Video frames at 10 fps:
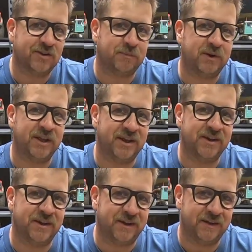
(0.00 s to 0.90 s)
pretty
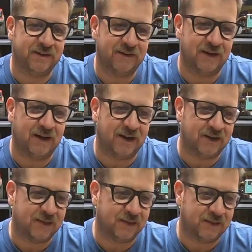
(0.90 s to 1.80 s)
good
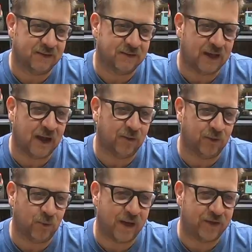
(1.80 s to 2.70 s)
out in the
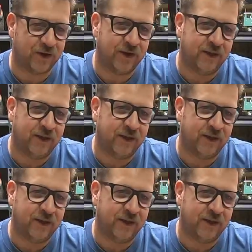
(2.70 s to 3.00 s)
weather.